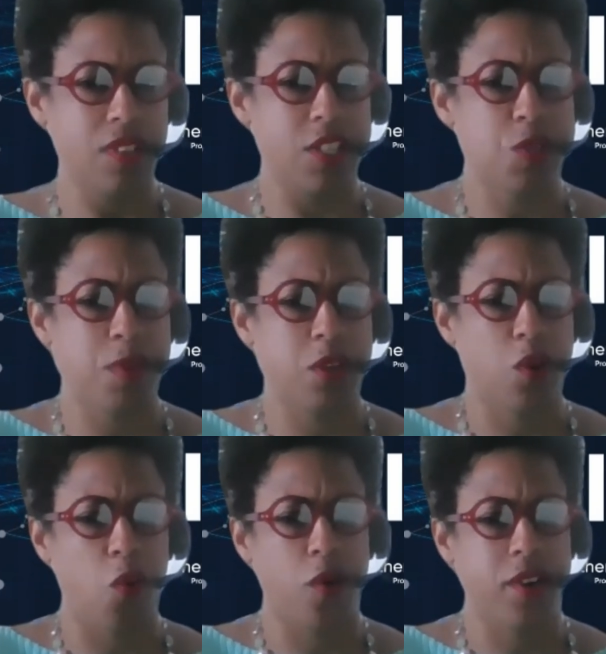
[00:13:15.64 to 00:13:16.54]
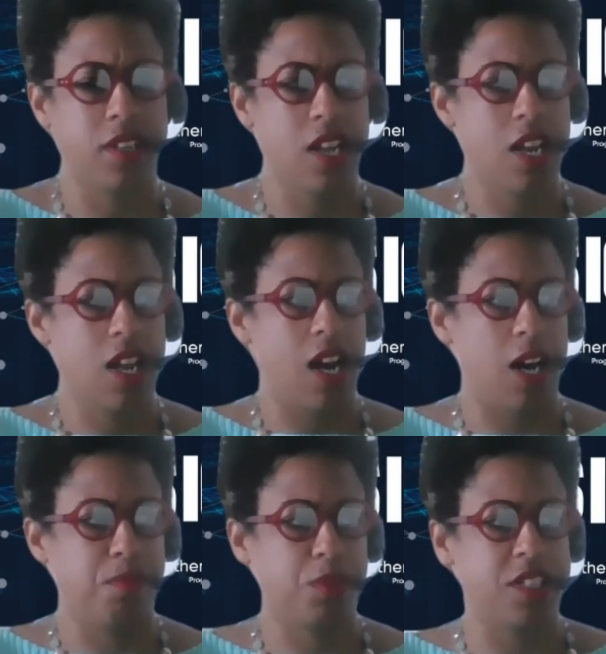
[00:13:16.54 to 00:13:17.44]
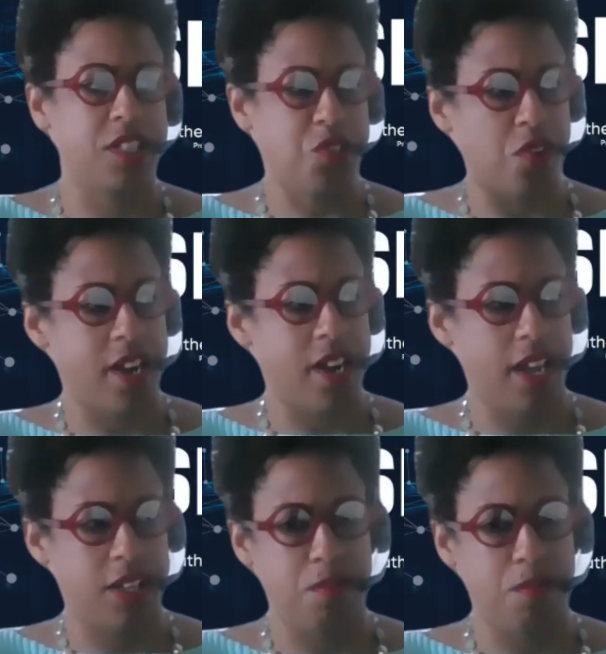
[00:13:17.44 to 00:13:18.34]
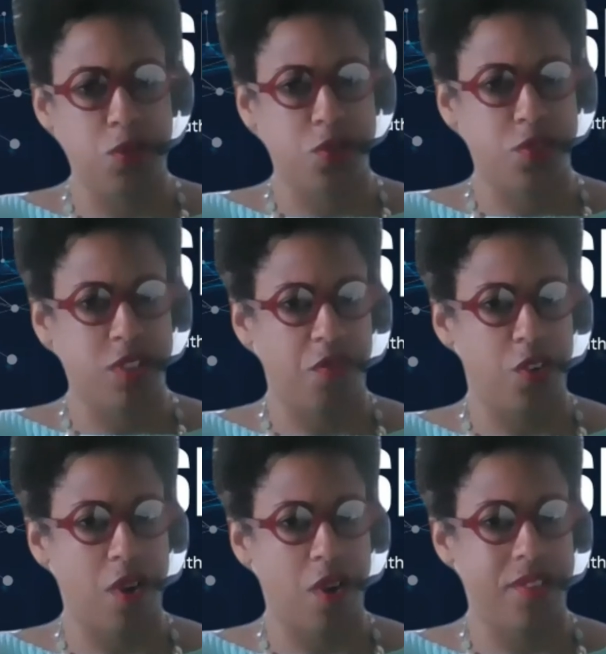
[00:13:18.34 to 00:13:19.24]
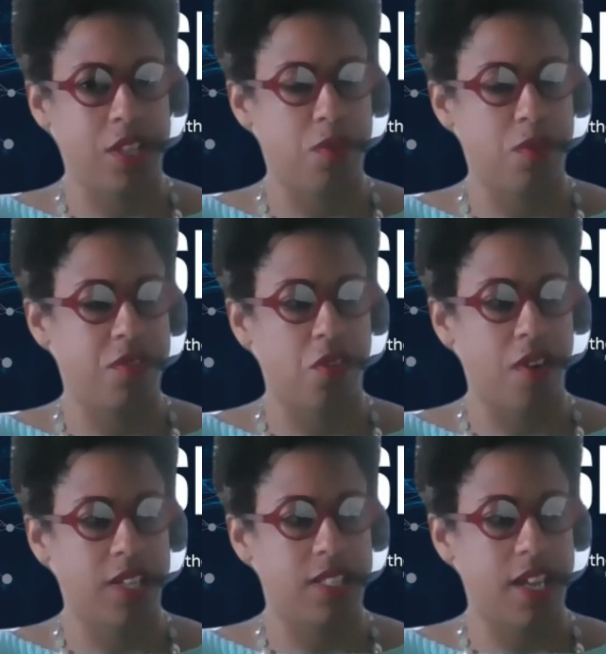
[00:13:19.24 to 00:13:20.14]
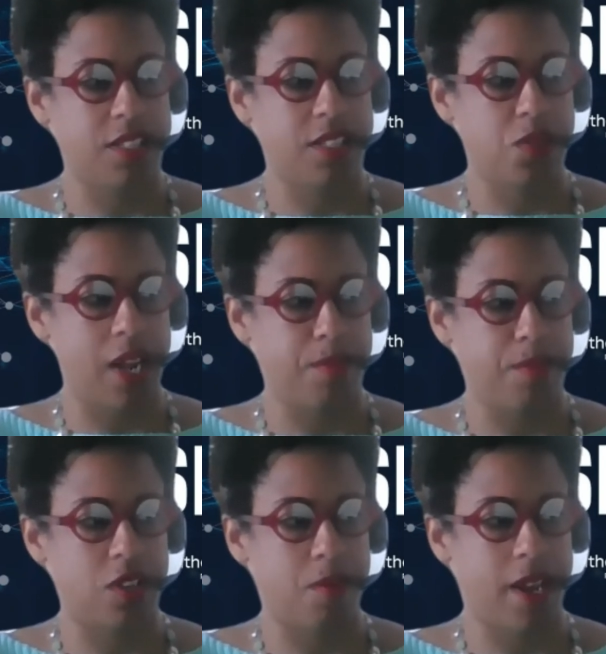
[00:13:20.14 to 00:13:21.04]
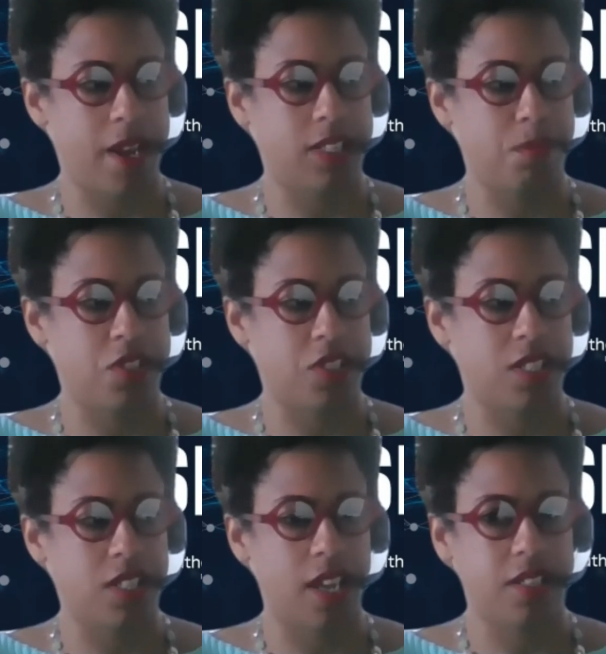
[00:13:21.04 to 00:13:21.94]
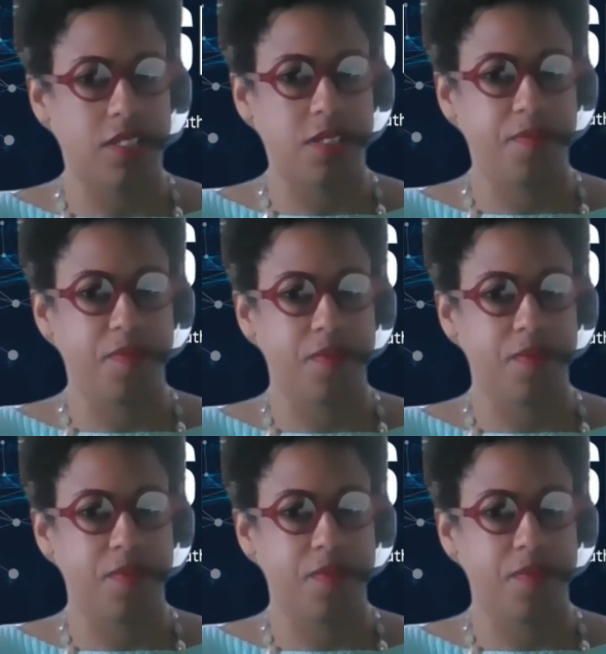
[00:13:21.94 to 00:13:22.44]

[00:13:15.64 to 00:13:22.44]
that's being recorded, uh, please try and mute yourself when you arrive. I think we've corrected that so it happens automatically, but just in case.